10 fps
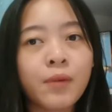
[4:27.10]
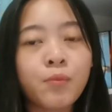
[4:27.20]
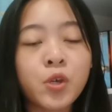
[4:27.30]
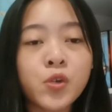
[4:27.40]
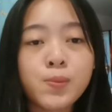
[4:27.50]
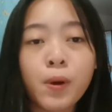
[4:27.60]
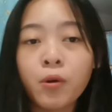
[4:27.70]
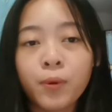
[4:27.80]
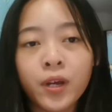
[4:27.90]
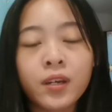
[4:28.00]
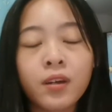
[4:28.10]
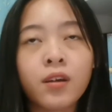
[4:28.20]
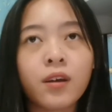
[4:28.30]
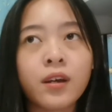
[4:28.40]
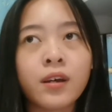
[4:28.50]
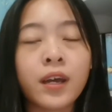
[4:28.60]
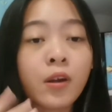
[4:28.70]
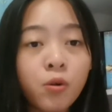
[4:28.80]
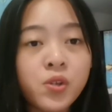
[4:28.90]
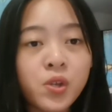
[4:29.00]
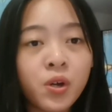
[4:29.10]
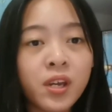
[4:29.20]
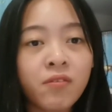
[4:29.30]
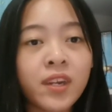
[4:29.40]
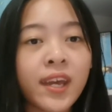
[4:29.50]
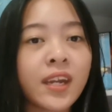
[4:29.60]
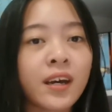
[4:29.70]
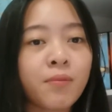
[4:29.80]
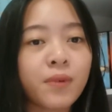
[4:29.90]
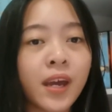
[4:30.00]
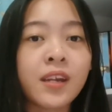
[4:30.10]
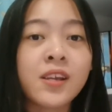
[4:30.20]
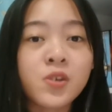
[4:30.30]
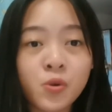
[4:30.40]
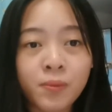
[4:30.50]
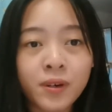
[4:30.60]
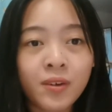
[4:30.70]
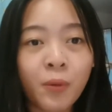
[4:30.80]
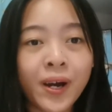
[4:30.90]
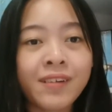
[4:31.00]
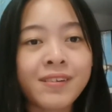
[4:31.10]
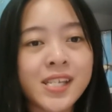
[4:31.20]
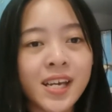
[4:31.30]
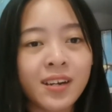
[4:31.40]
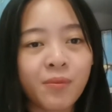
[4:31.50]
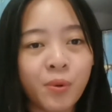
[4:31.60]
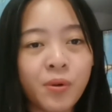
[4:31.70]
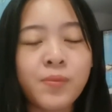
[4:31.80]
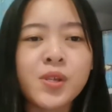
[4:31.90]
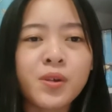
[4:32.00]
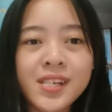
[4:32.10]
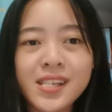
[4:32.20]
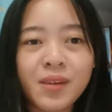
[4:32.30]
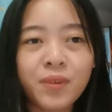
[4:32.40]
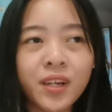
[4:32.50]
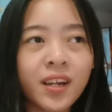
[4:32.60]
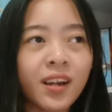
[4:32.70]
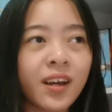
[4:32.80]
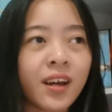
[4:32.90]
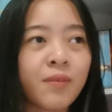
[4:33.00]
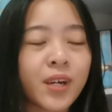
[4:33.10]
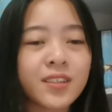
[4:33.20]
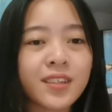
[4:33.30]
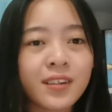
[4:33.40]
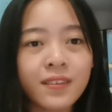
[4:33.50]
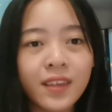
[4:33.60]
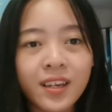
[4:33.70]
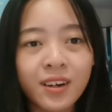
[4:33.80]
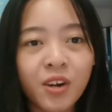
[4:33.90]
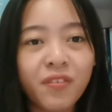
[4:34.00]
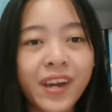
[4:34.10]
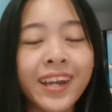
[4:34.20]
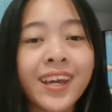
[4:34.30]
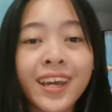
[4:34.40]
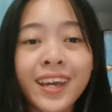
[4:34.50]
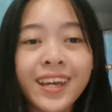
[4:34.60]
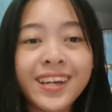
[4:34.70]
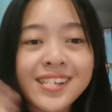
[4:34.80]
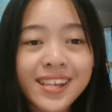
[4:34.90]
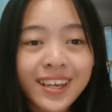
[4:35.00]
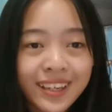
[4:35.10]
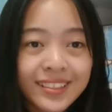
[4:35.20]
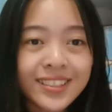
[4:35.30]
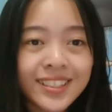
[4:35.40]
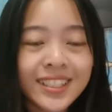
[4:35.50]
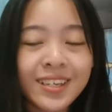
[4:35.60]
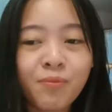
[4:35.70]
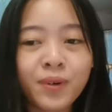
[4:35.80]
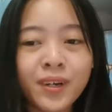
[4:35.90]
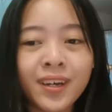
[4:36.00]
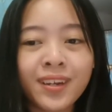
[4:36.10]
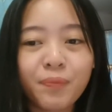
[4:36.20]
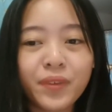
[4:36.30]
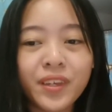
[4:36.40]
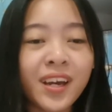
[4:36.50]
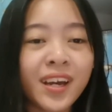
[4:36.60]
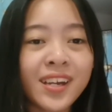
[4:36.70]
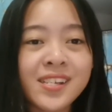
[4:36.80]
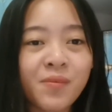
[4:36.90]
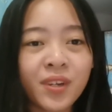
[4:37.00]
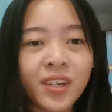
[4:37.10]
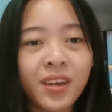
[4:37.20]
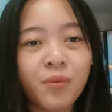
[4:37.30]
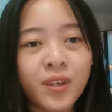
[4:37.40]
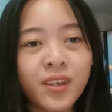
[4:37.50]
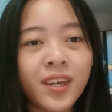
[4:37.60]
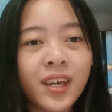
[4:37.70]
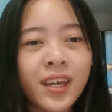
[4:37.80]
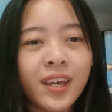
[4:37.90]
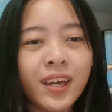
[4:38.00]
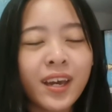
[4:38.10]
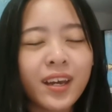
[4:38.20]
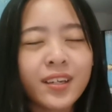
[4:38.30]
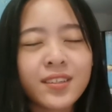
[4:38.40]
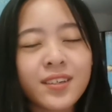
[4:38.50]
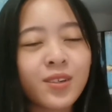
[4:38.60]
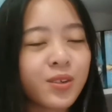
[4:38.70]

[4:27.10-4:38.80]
use PowerPoint and also even add up an instrument while recite a poem. So this is something that I actually didn't think of, and it is interesting, but yeah, it is something that we actually